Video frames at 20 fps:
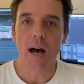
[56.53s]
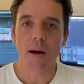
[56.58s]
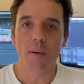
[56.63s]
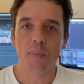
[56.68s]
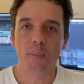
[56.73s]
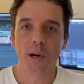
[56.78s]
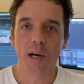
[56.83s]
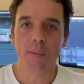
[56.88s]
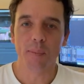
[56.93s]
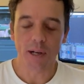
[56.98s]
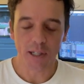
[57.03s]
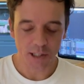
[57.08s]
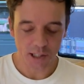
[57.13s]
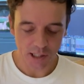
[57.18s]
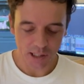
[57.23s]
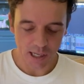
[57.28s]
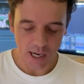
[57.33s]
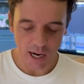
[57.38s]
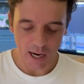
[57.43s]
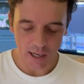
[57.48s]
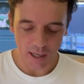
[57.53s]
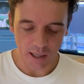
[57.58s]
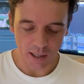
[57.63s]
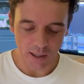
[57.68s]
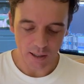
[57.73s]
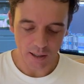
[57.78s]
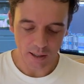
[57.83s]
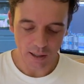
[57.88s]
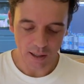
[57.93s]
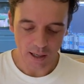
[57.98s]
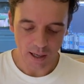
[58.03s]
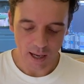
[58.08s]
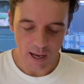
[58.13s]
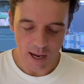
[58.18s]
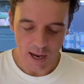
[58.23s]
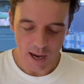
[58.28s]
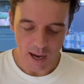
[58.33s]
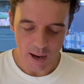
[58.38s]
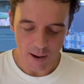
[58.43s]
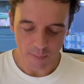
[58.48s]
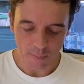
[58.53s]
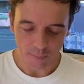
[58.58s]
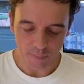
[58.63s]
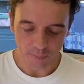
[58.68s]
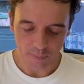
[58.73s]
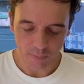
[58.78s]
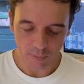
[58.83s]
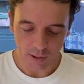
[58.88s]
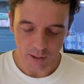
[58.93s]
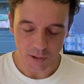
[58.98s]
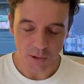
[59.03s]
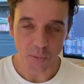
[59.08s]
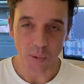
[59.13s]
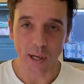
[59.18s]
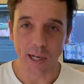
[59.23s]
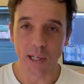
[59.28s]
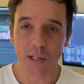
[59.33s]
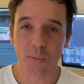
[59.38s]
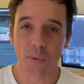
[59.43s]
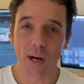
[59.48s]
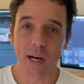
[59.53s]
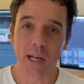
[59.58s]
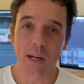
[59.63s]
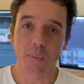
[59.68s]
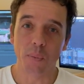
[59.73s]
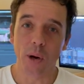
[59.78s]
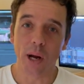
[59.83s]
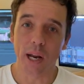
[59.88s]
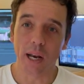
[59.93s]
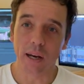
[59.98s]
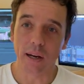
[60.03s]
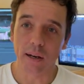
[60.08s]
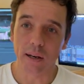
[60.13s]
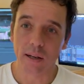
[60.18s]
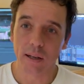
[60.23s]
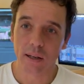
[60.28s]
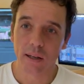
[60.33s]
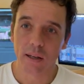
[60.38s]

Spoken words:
pretty much started in 2020 when,